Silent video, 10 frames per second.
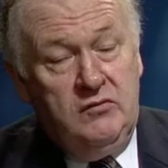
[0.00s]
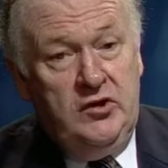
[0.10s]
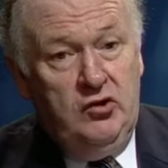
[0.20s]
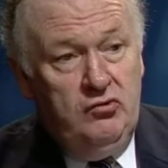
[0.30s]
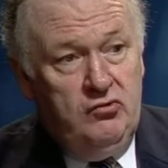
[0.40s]

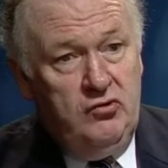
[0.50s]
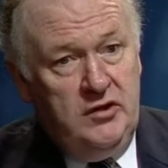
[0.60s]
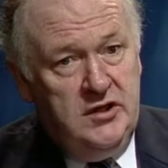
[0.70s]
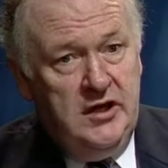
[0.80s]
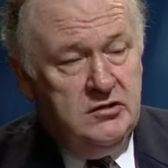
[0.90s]
do
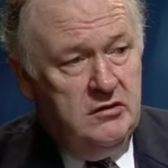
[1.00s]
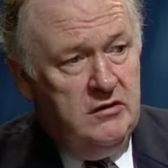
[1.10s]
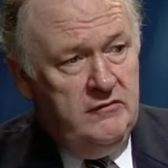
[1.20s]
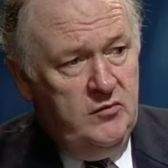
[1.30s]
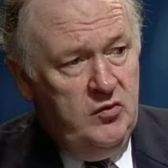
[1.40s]
attach a lot
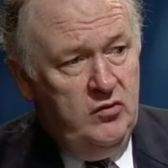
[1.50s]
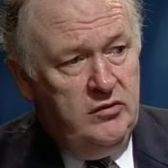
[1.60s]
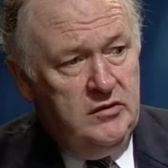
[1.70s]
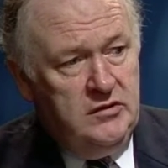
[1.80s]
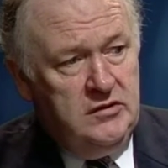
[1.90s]
of
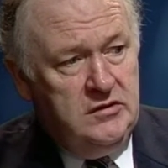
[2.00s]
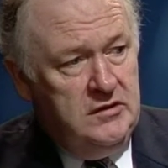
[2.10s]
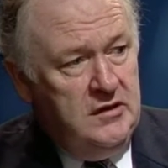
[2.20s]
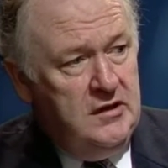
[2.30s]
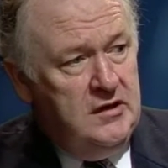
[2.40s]
importance
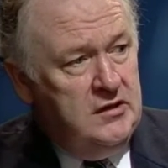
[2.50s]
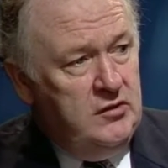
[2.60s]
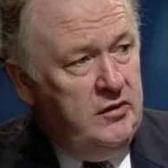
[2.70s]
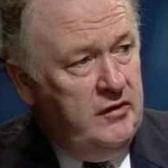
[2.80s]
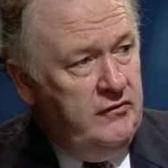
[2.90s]

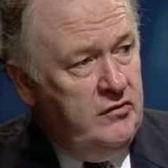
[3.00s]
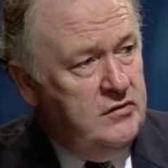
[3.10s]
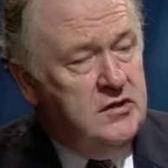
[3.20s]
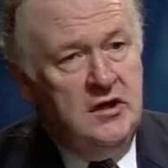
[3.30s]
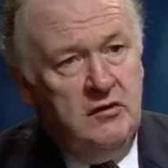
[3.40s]
to
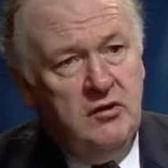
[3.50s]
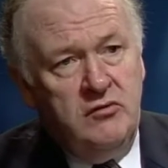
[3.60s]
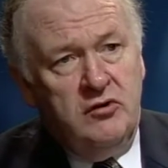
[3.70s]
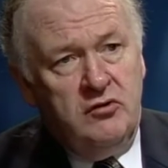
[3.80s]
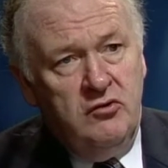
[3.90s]
interviews in our own
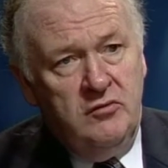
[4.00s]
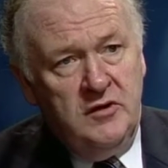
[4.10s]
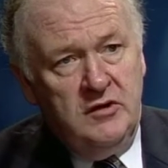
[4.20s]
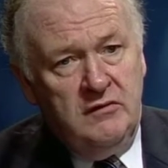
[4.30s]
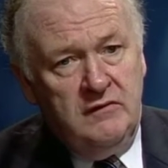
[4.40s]

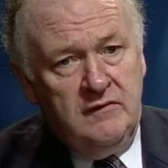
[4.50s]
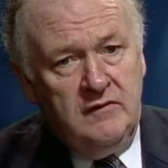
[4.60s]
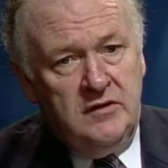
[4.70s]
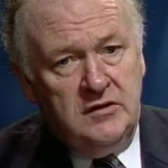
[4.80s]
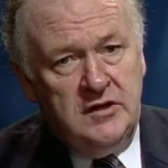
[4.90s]
recruitment of
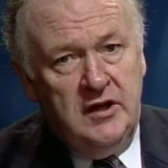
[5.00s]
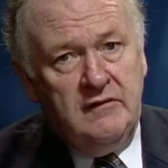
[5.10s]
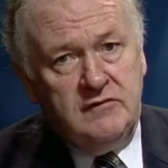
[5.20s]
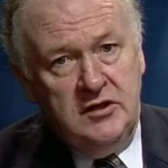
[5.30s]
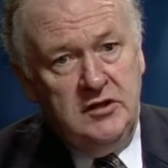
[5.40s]

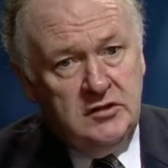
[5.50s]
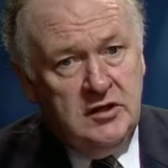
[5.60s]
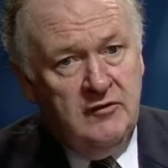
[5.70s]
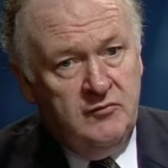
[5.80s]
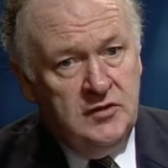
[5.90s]
staff, senior
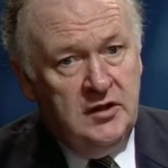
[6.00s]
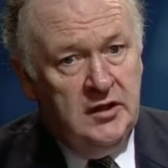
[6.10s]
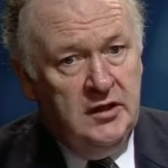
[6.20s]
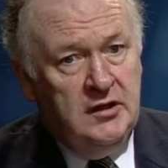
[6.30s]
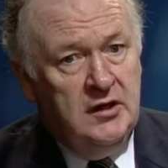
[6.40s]
staff
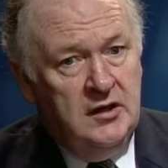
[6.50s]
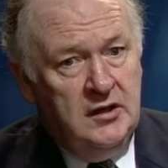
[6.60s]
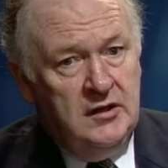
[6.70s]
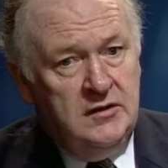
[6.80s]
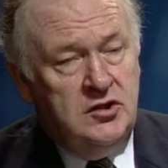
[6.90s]
particularly,
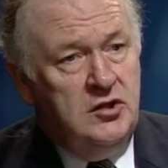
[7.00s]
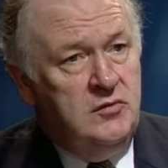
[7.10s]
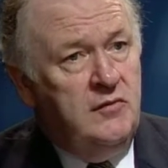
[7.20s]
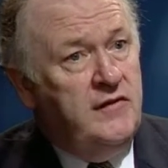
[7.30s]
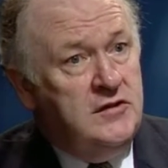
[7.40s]

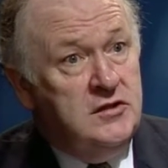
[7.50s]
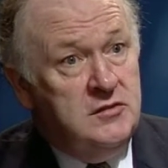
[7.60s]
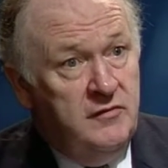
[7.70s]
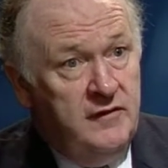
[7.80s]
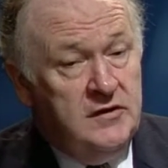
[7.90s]
associate
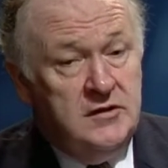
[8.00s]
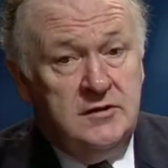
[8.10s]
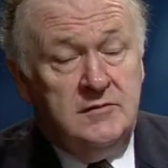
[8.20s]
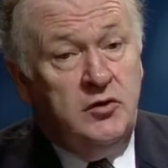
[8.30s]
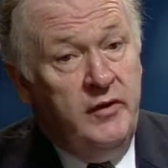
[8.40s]
professors,
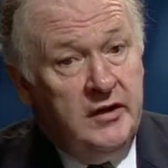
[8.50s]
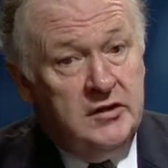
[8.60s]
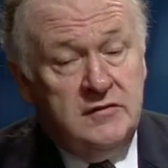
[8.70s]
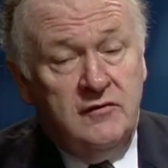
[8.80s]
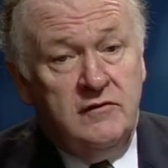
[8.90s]

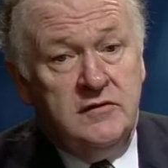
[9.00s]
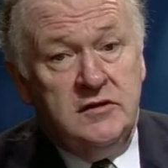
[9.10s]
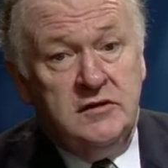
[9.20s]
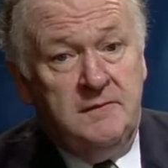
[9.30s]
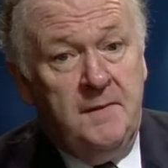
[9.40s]
directors of
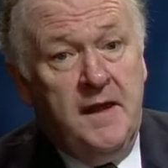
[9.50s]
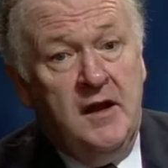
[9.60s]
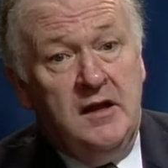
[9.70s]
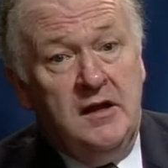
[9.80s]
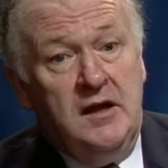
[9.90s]
offices.
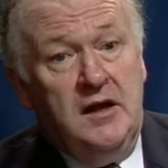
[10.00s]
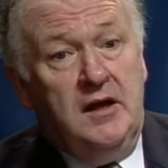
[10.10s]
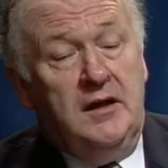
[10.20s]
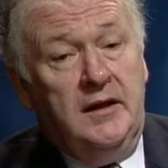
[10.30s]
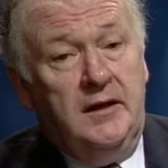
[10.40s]

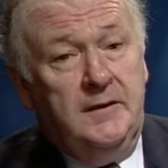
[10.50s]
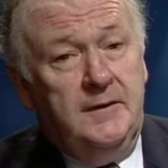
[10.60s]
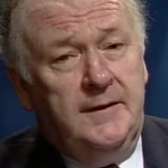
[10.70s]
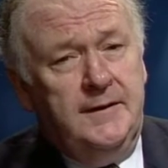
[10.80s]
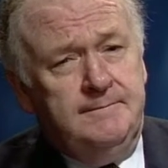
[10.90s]

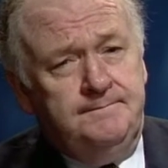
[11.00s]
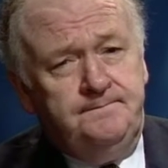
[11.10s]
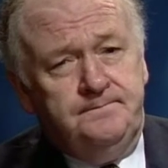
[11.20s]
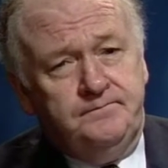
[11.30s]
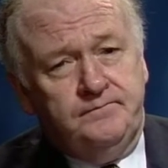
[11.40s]
And
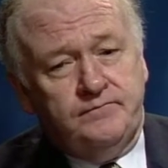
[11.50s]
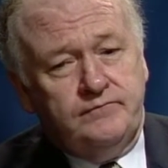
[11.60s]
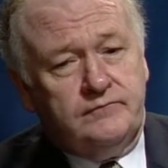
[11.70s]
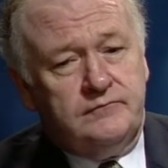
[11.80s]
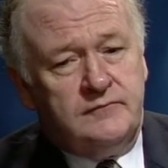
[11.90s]

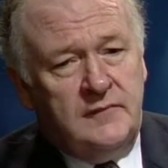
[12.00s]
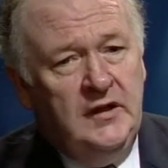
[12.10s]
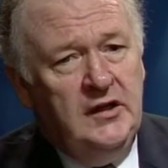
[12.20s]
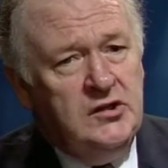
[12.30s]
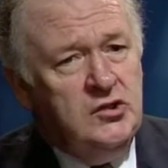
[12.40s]

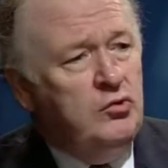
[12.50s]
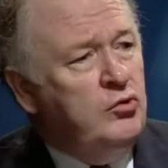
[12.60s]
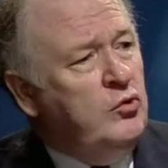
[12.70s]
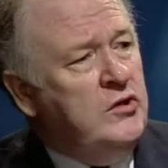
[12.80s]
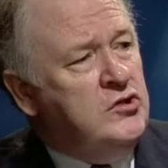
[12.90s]
it is a
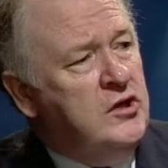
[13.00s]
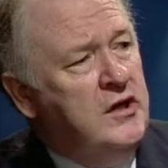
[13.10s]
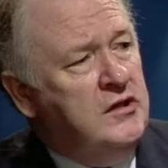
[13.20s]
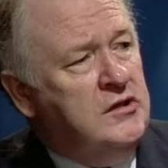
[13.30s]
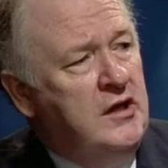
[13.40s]
good question
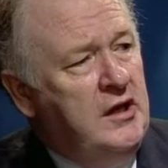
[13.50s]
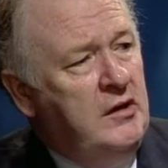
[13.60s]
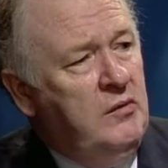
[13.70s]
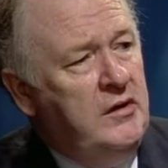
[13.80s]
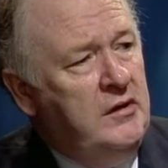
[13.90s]
as to
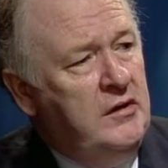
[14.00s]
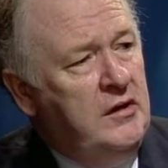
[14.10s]
how one,